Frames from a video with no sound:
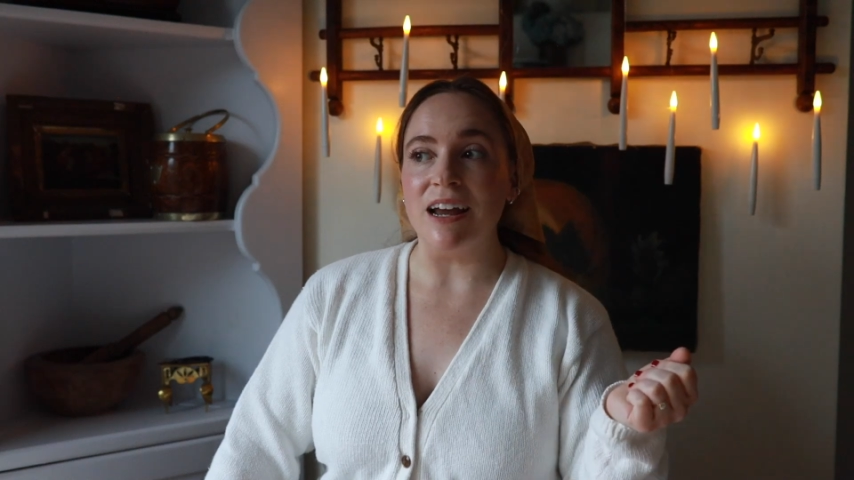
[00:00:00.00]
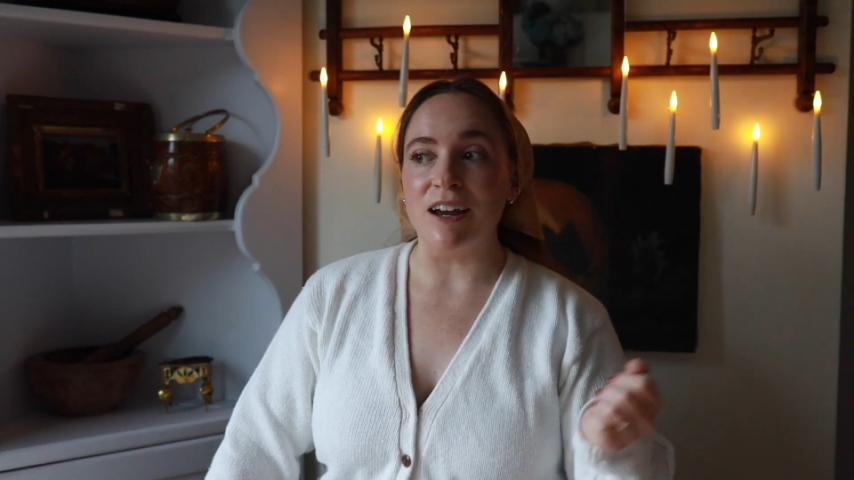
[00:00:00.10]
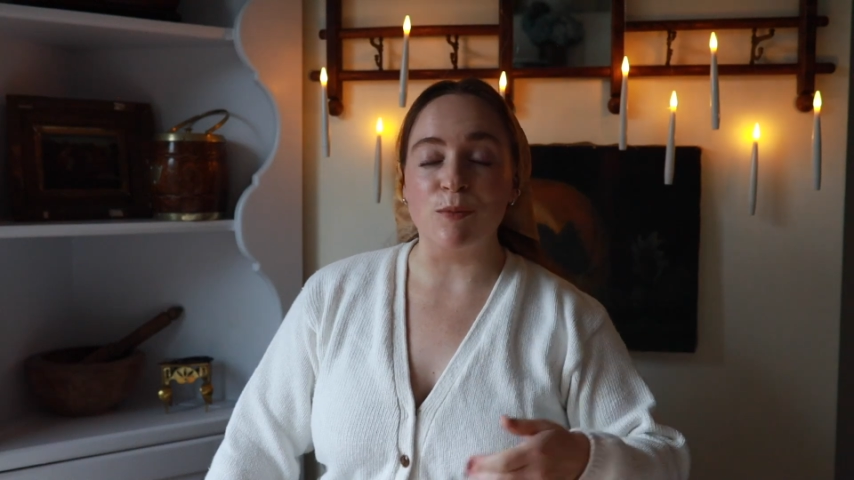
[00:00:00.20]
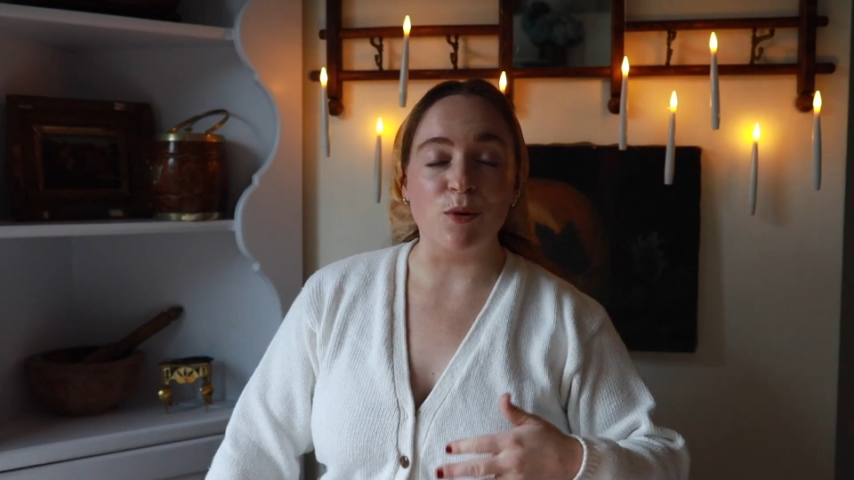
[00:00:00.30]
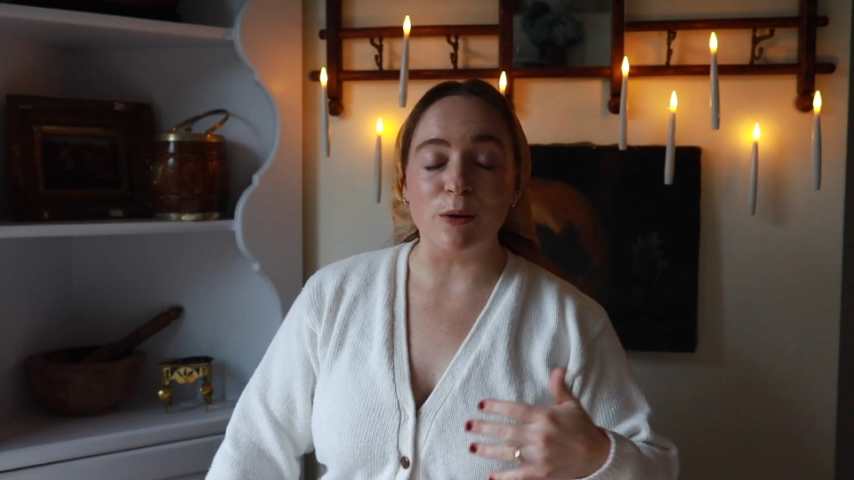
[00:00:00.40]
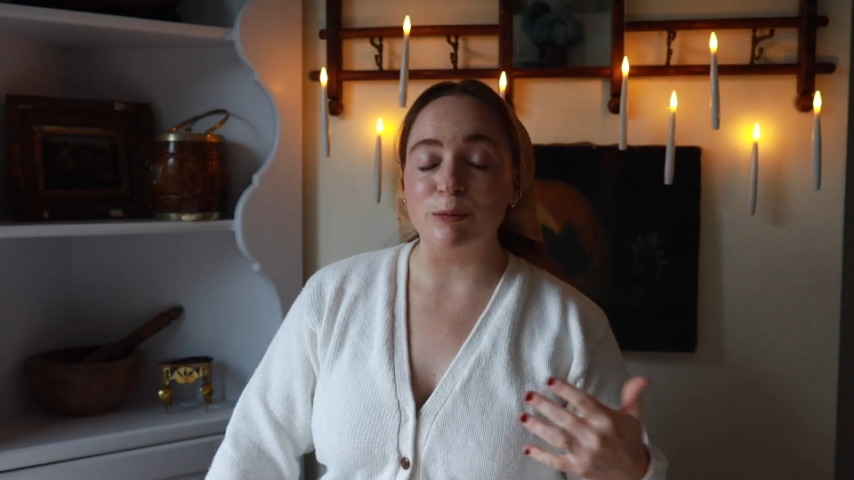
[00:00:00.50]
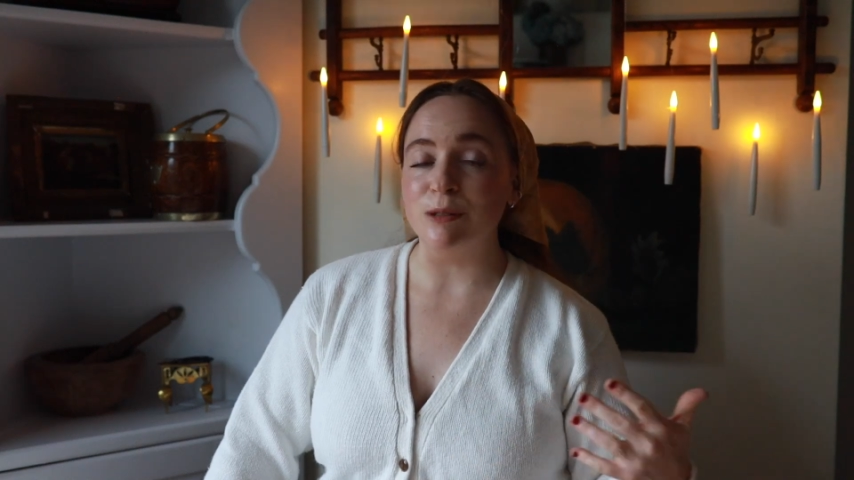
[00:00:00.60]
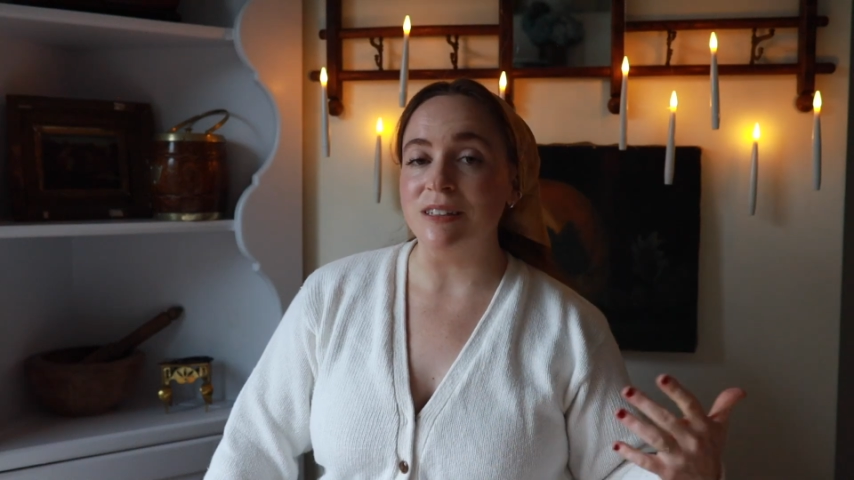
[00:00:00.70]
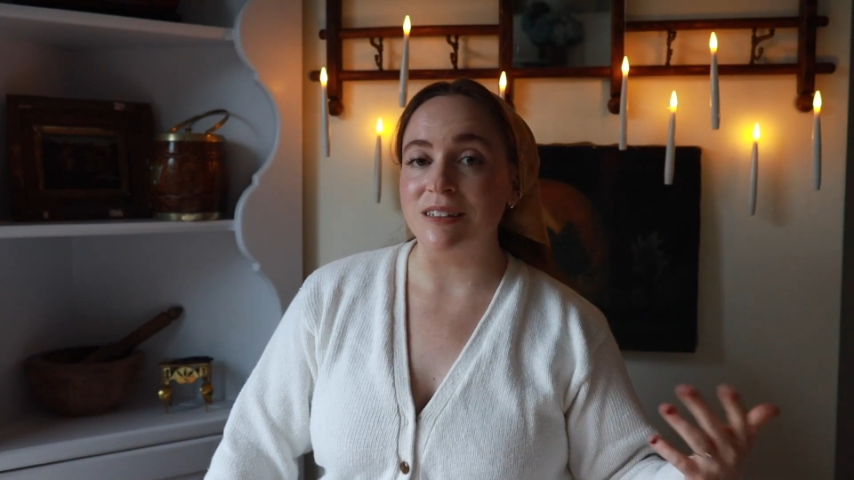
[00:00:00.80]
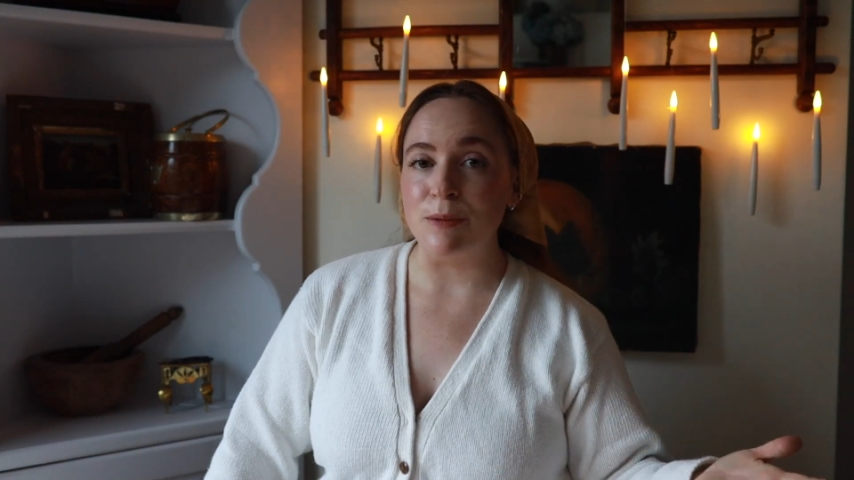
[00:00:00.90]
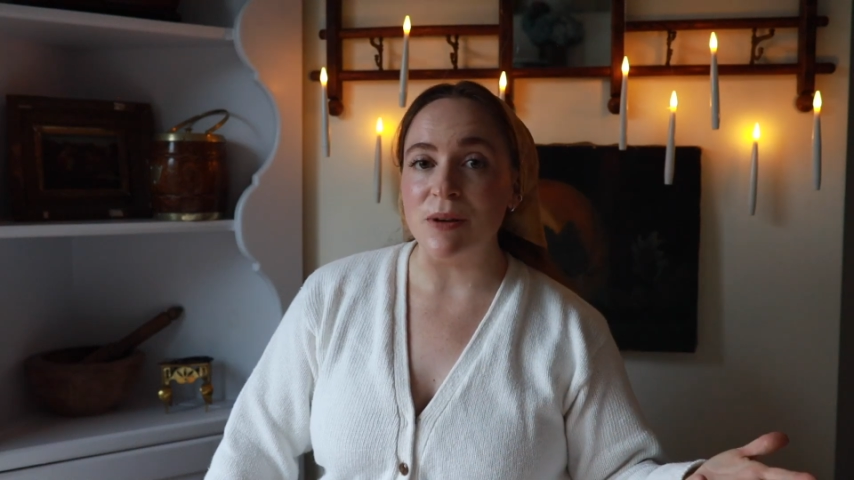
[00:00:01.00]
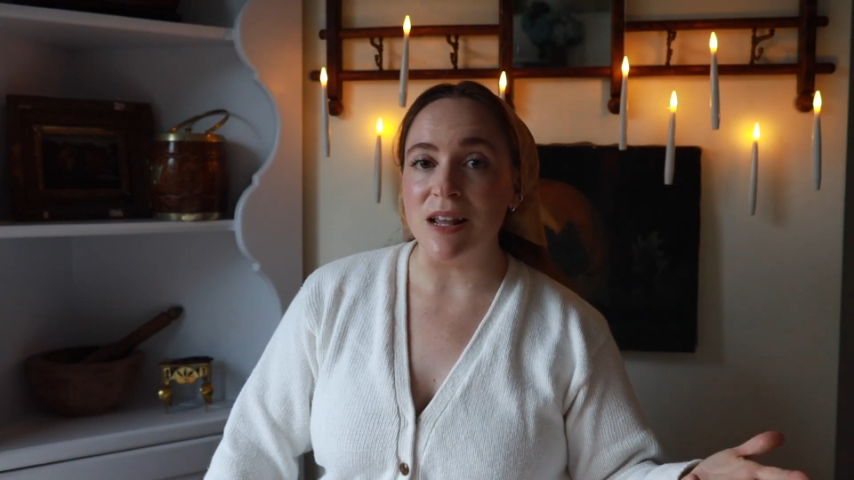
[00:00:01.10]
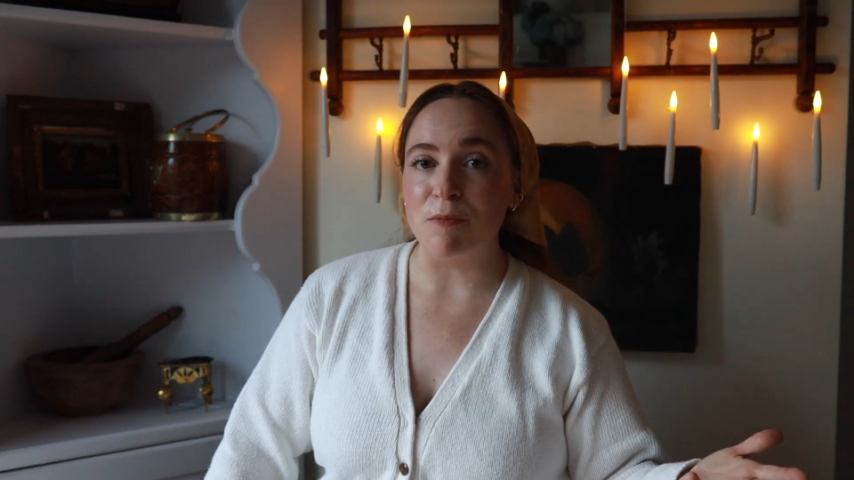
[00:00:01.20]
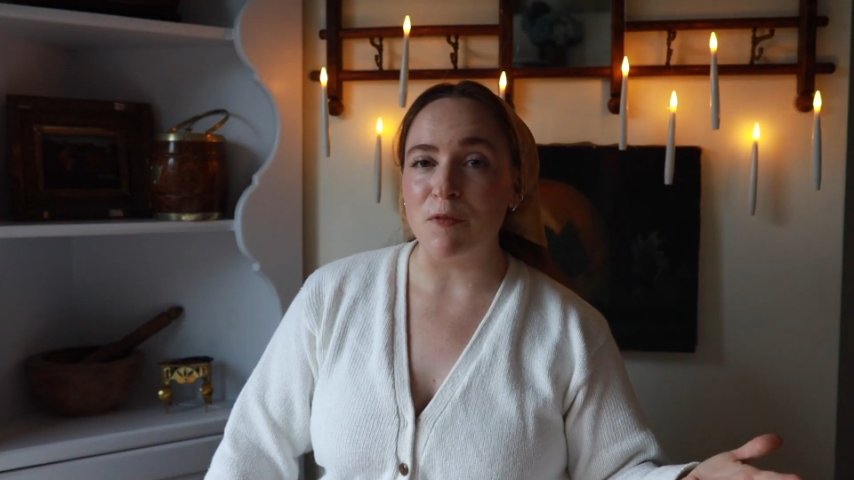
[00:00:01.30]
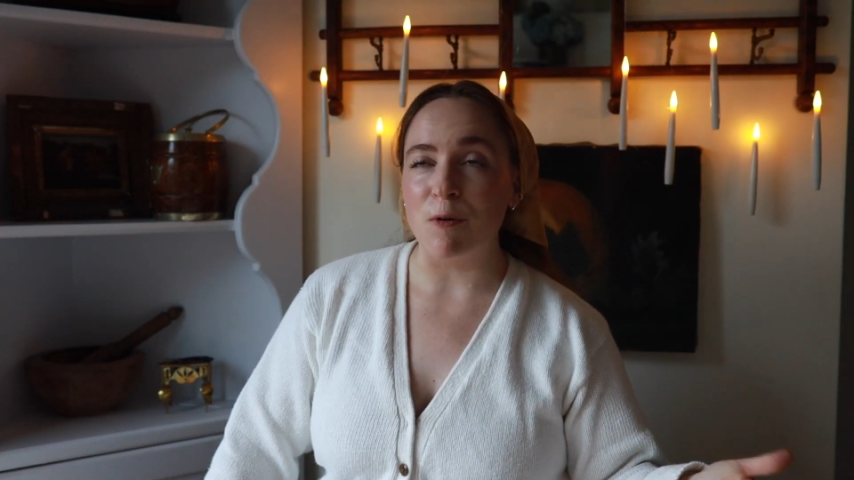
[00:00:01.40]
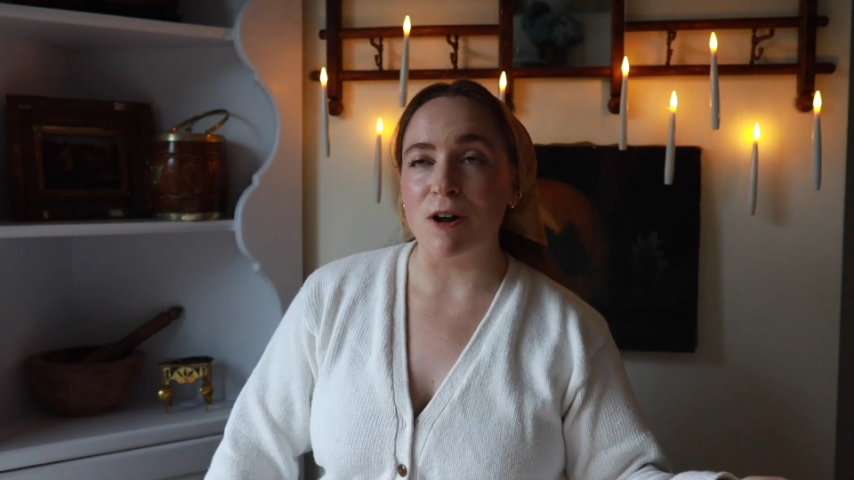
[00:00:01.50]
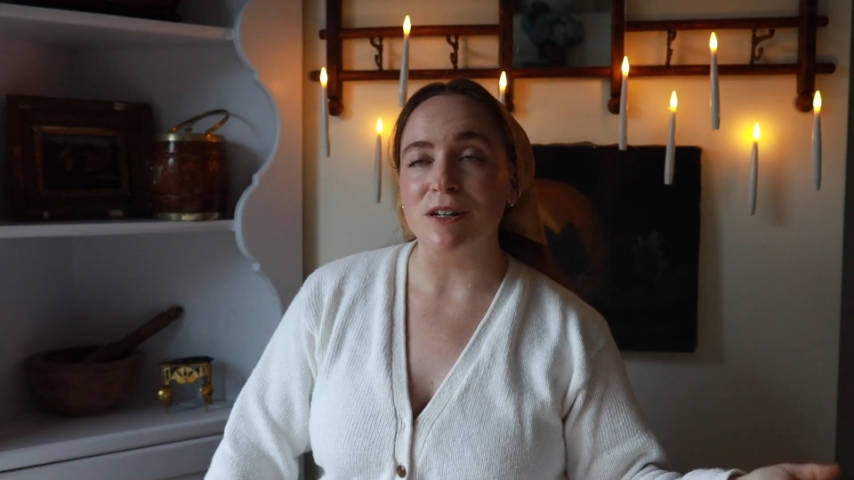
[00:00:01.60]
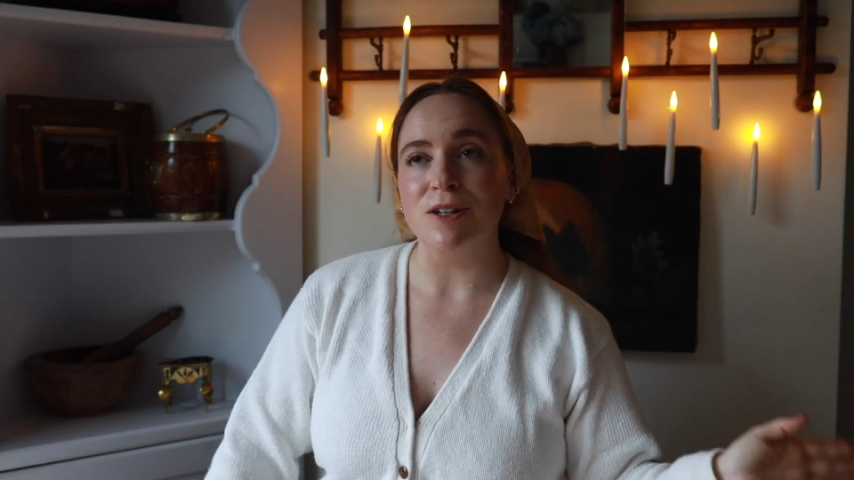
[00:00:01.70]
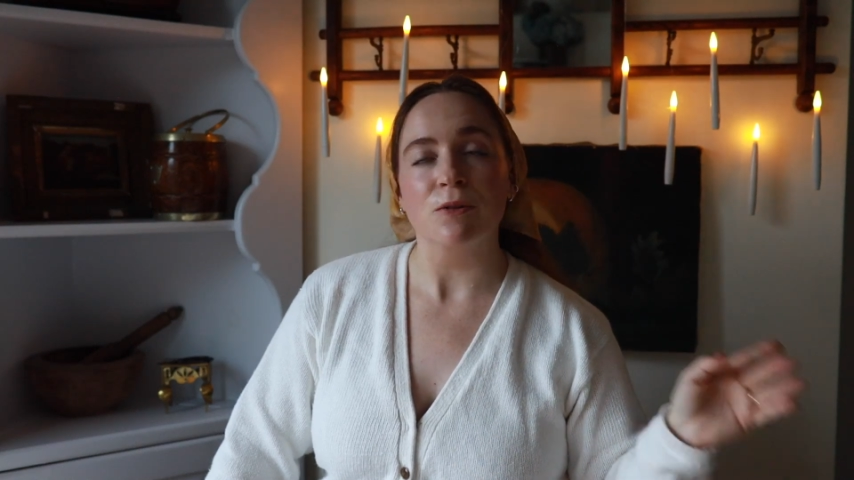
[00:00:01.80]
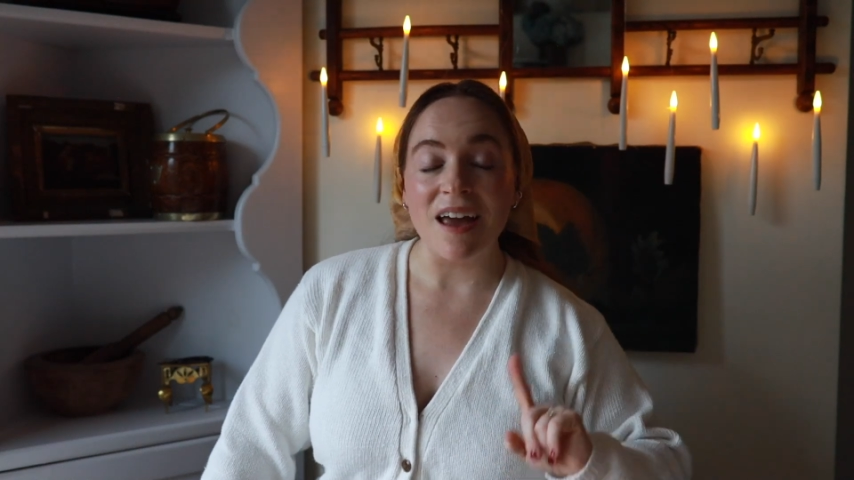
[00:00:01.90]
I could probably sleep in them if I wanted to.